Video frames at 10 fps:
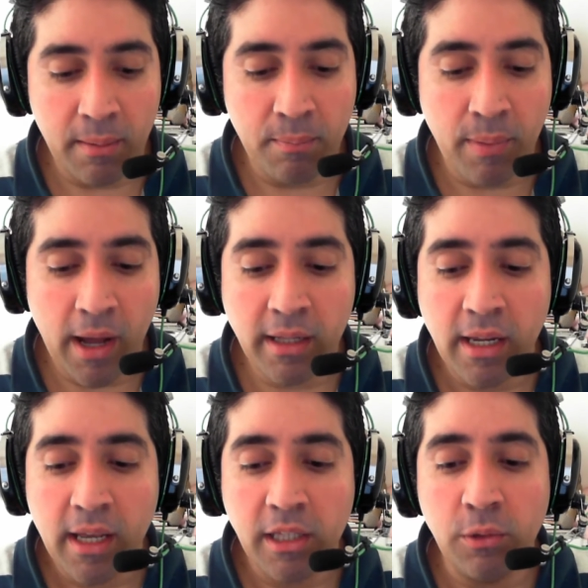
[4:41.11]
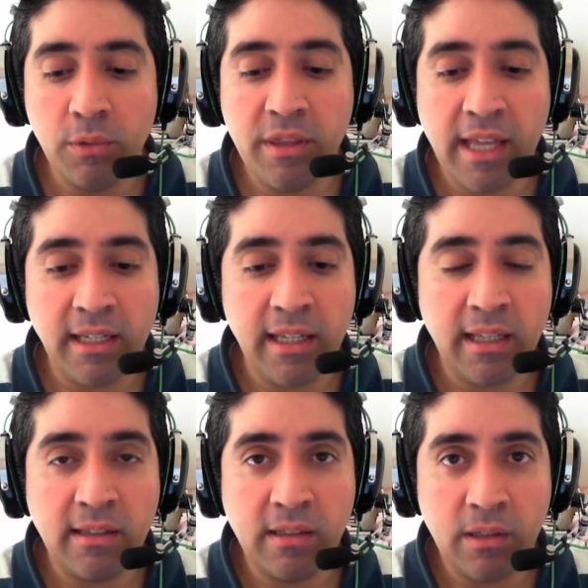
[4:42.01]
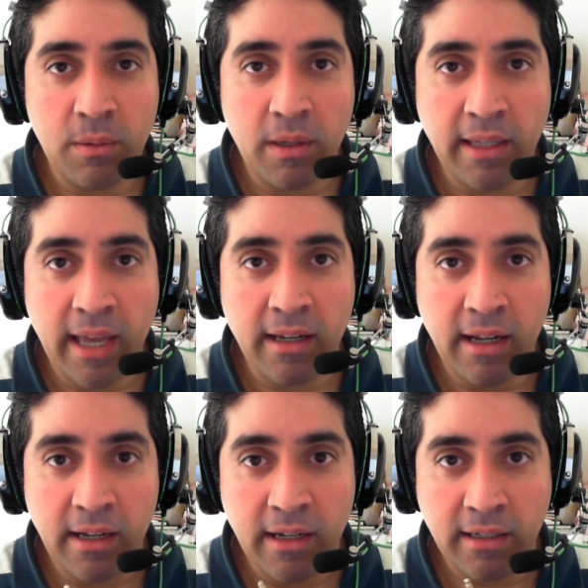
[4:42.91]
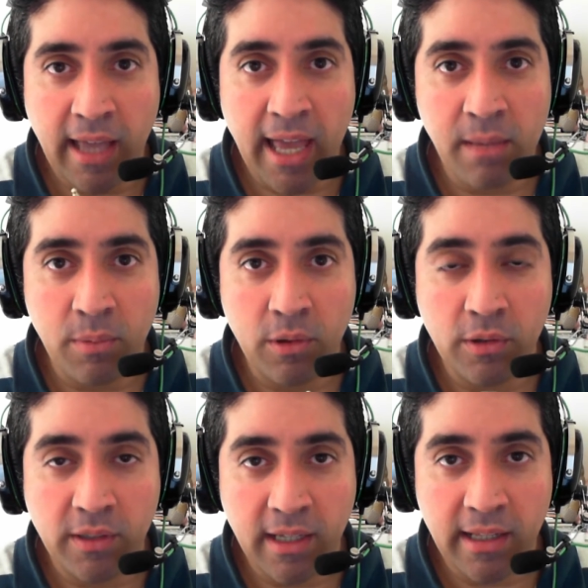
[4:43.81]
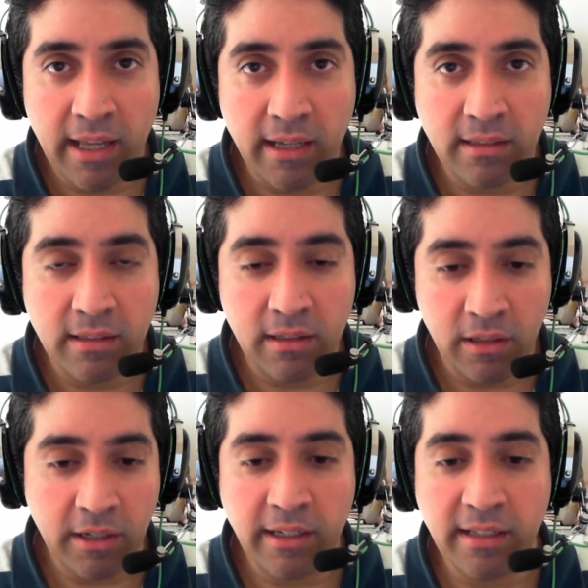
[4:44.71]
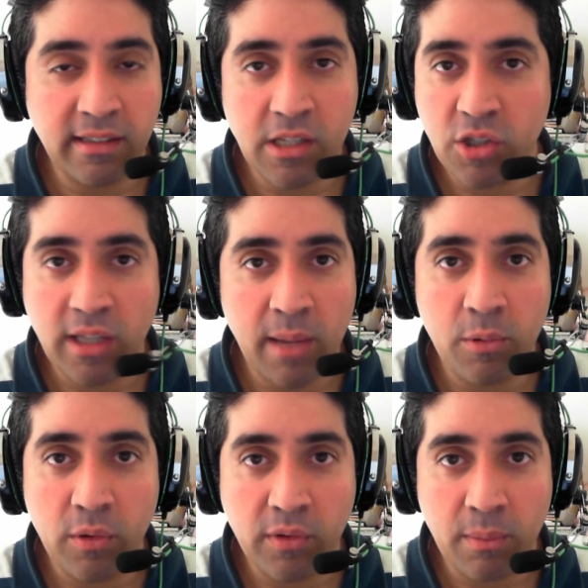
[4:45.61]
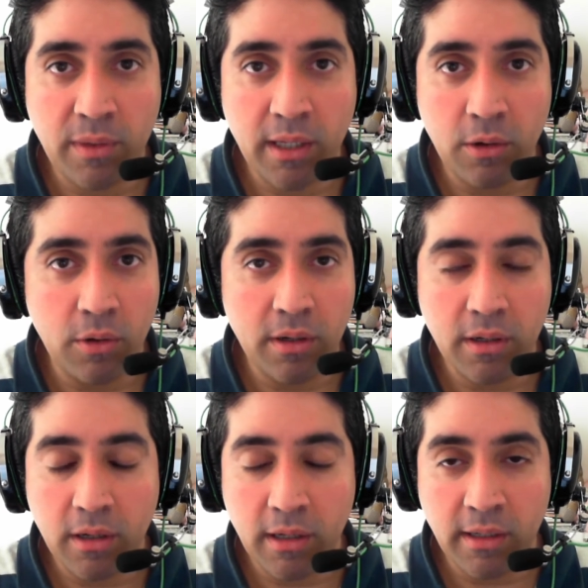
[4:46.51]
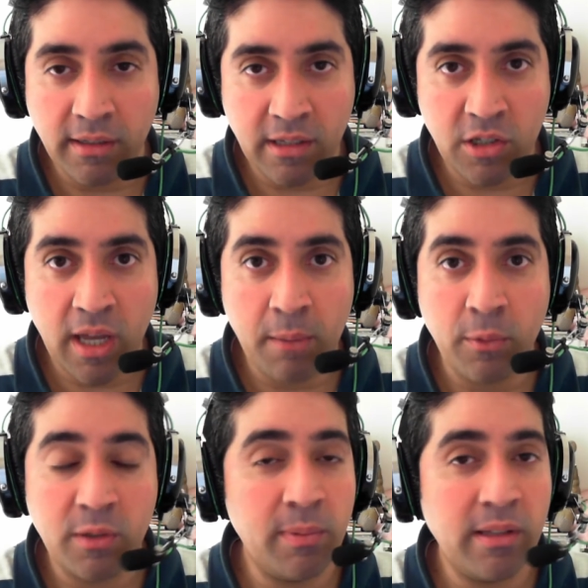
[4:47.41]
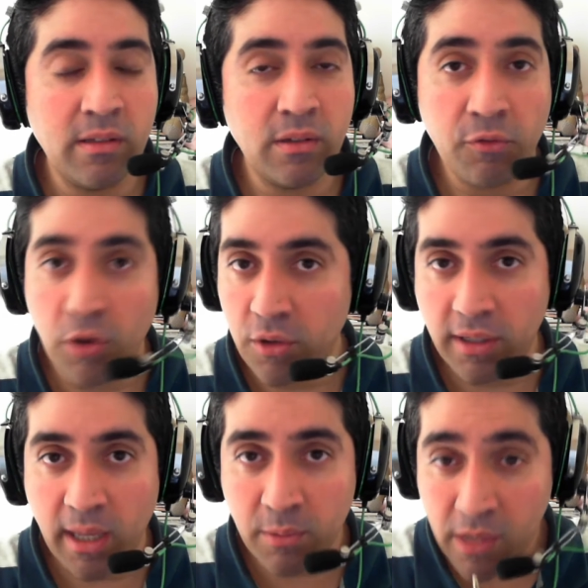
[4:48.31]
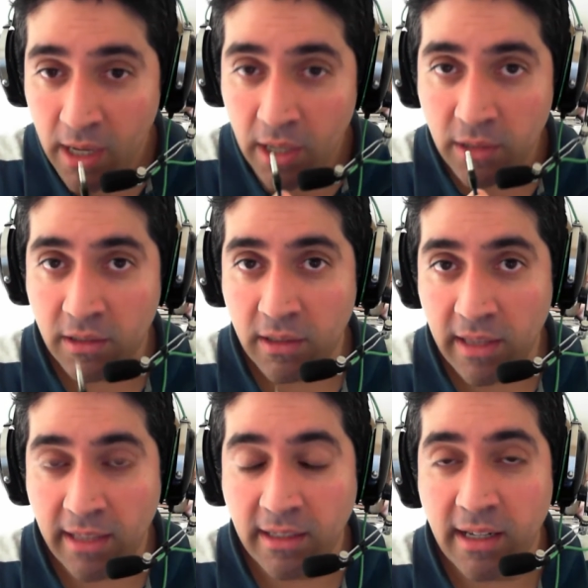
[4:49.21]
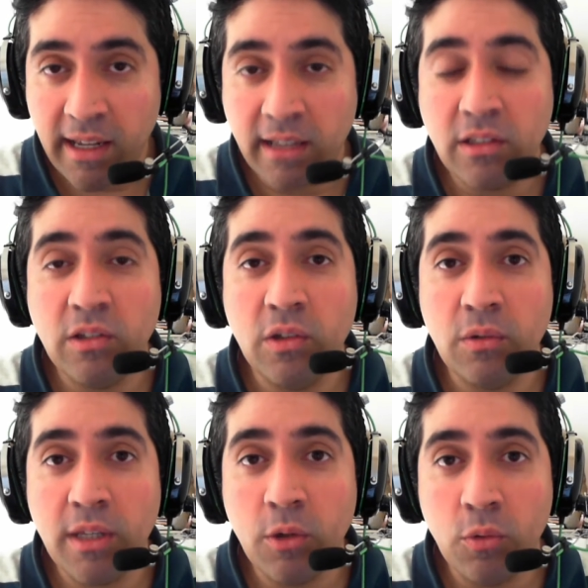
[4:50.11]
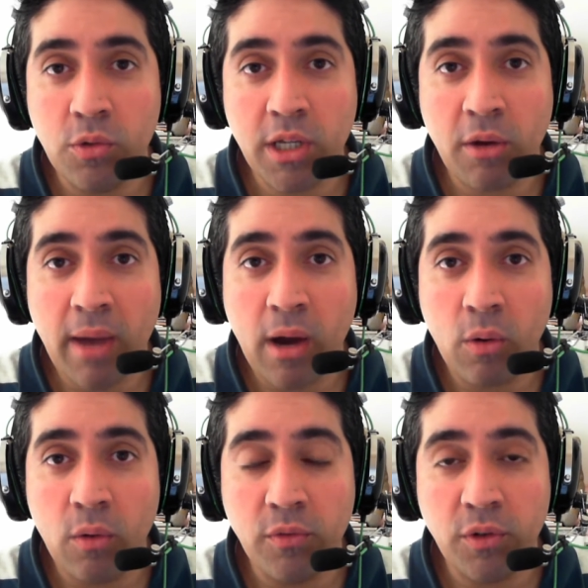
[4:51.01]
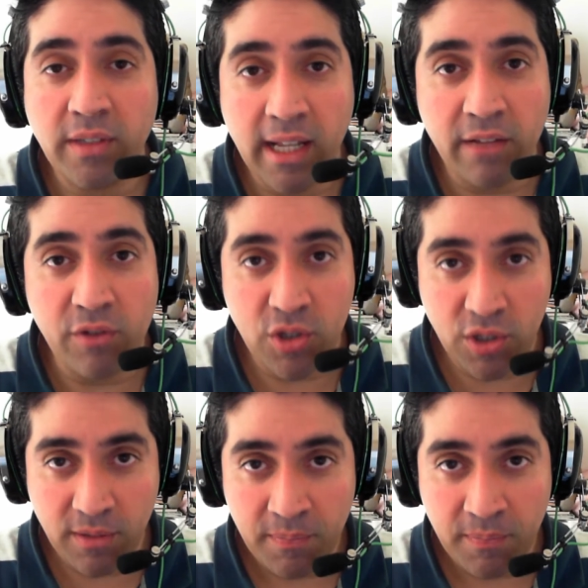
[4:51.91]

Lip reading: but you would then need to get a cable to connect, like an extension cable or something, or an extension cable which splits into phono cables to then connect to the audio out of your television.